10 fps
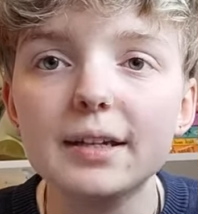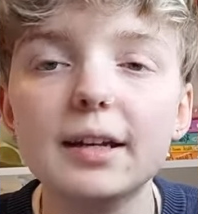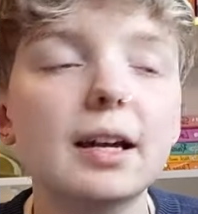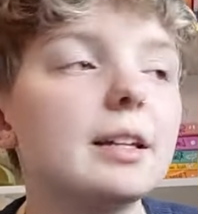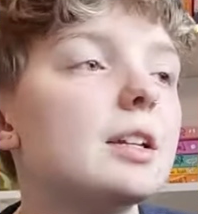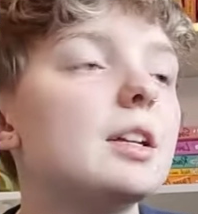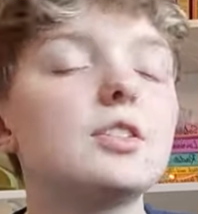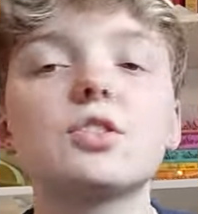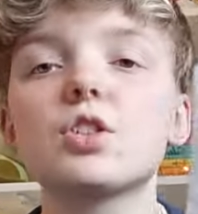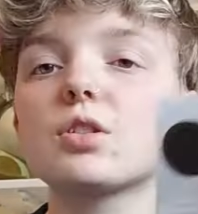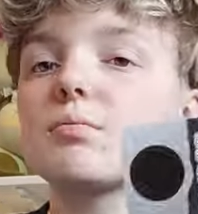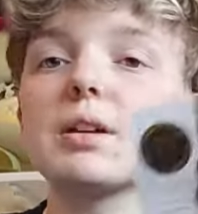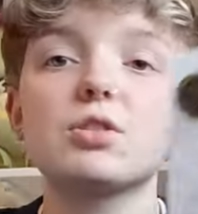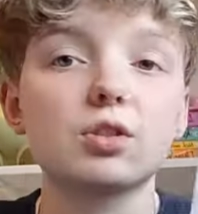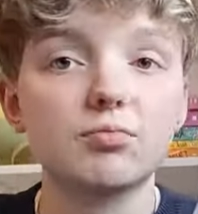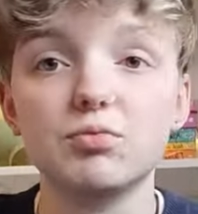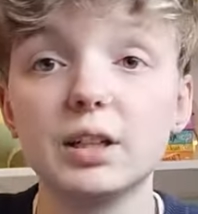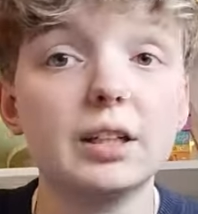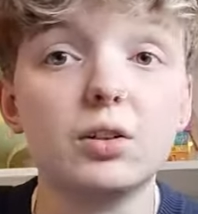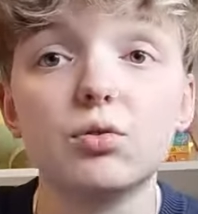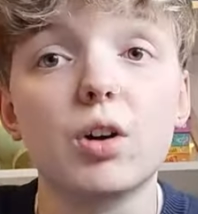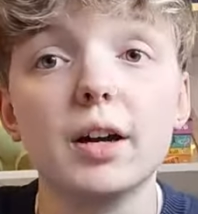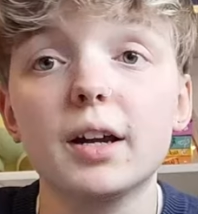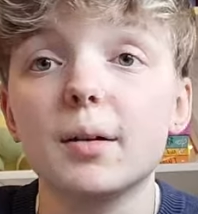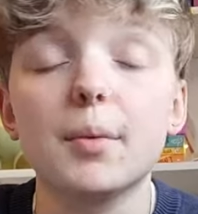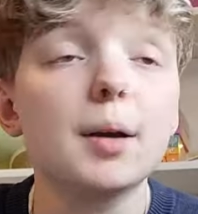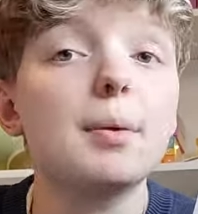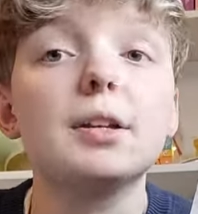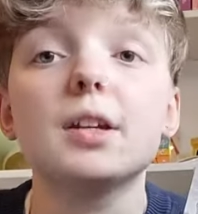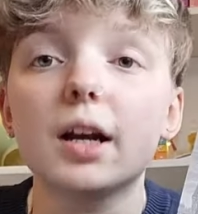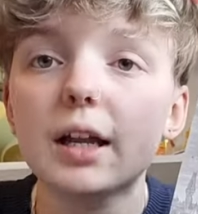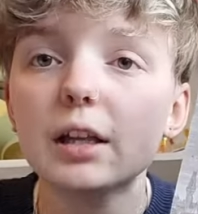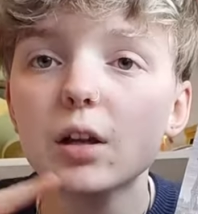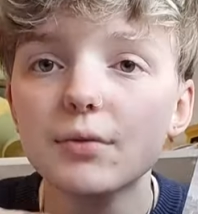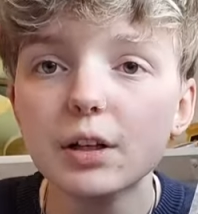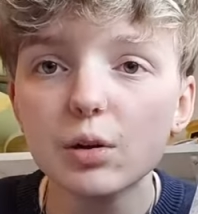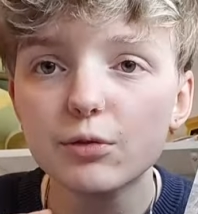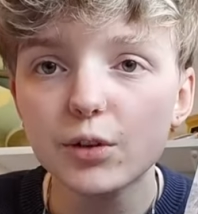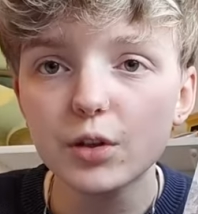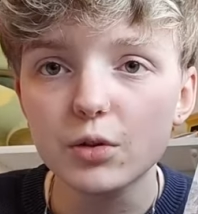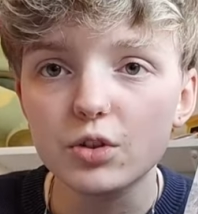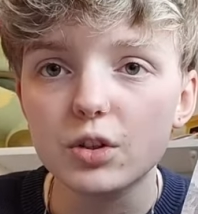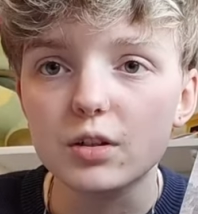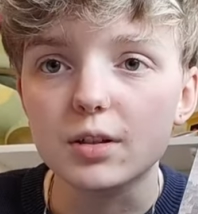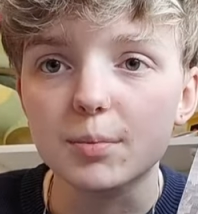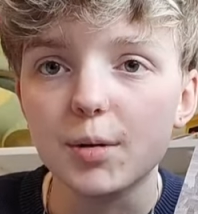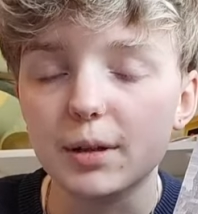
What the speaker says: Again, it's just really good writing in my opinion, and I love the little footnotes she does at the bottom.